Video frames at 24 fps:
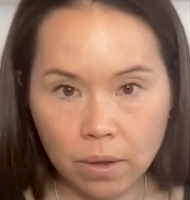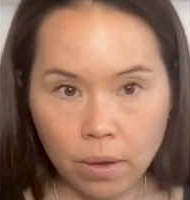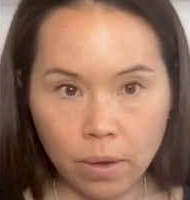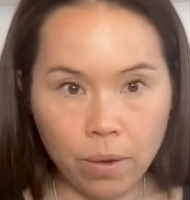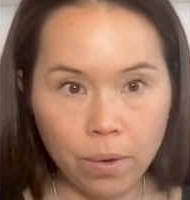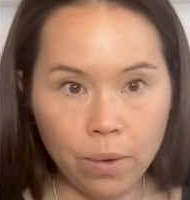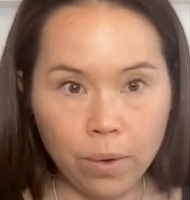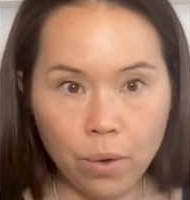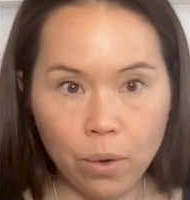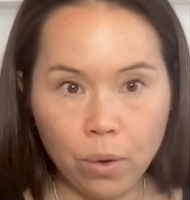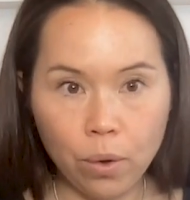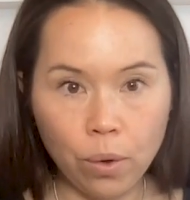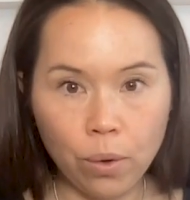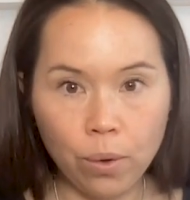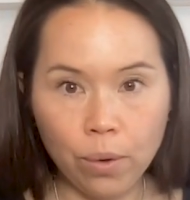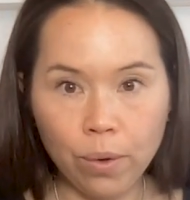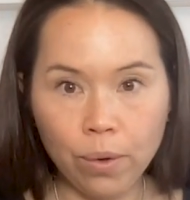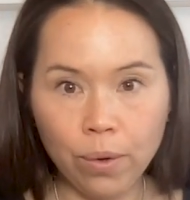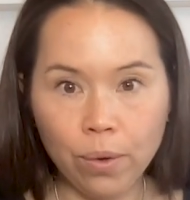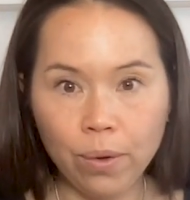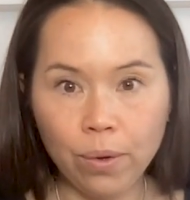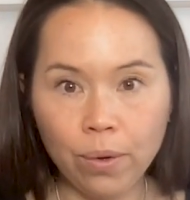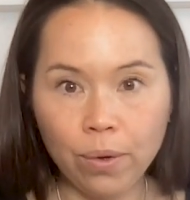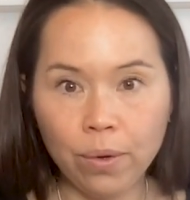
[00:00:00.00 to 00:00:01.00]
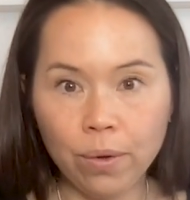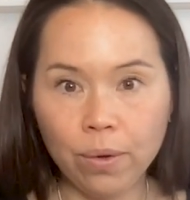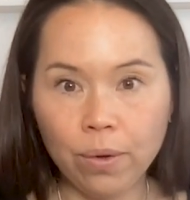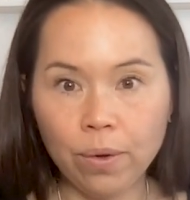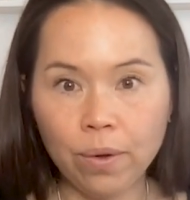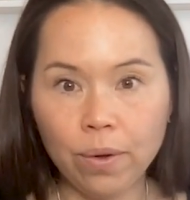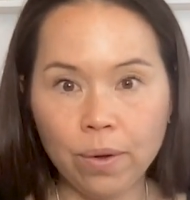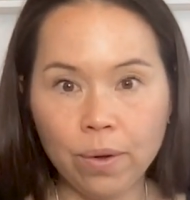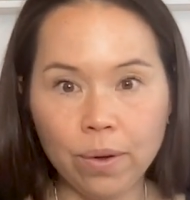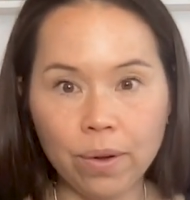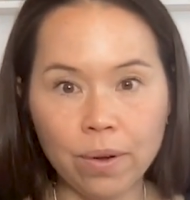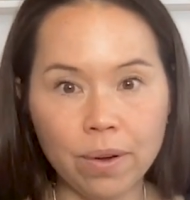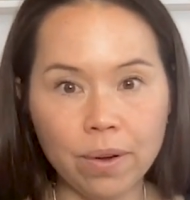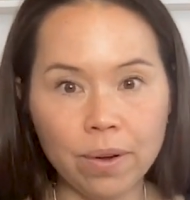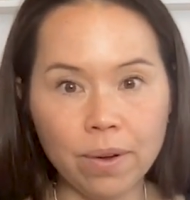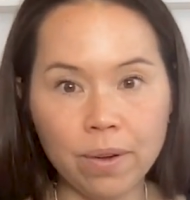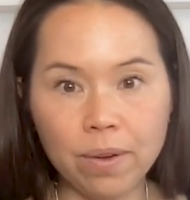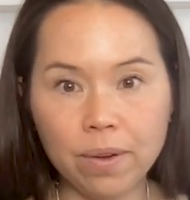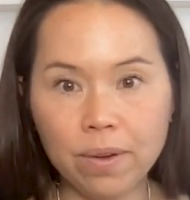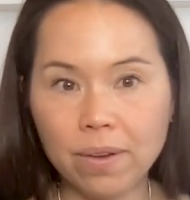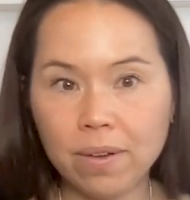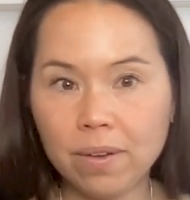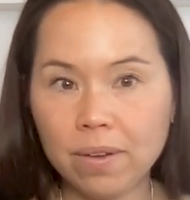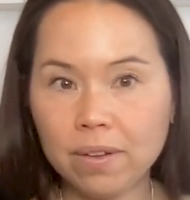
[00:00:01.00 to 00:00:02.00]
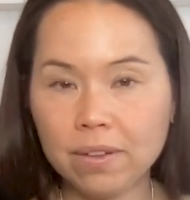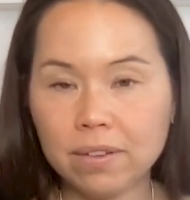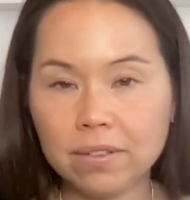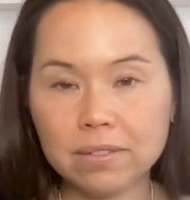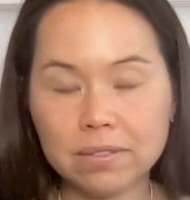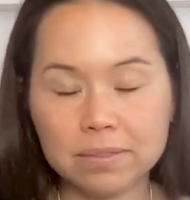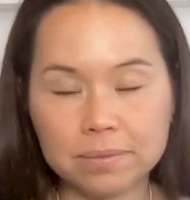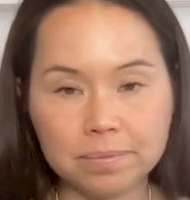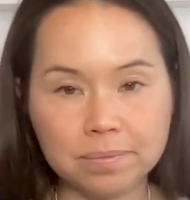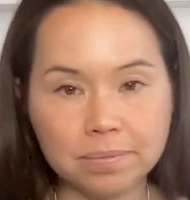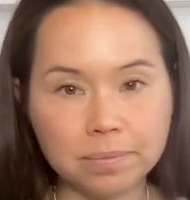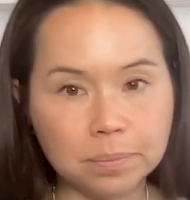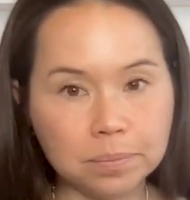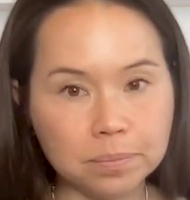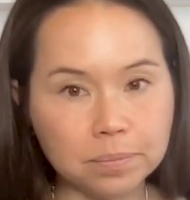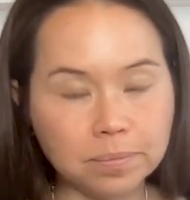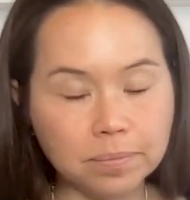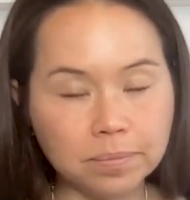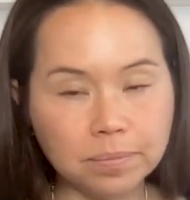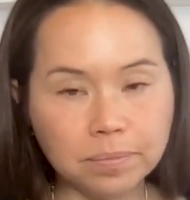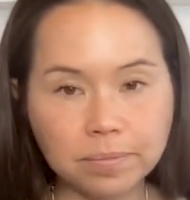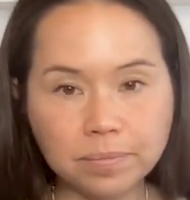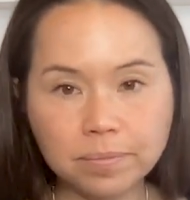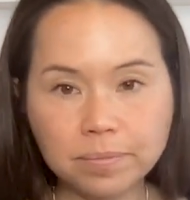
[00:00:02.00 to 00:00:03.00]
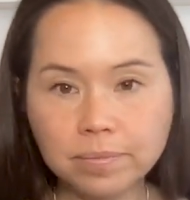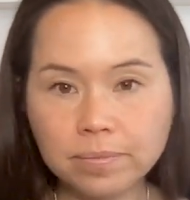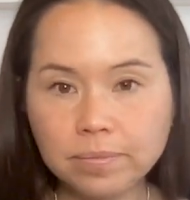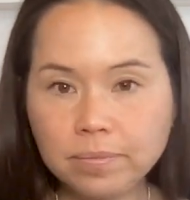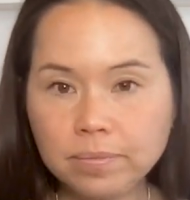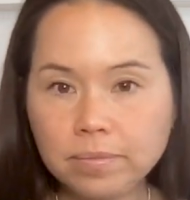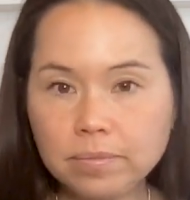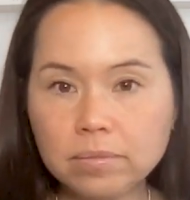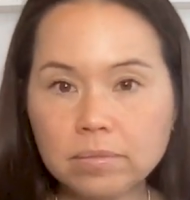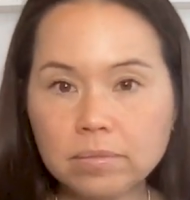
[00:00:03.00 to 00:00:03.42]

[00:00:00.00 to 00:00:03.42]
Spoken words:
No words are spoken by the person on screen.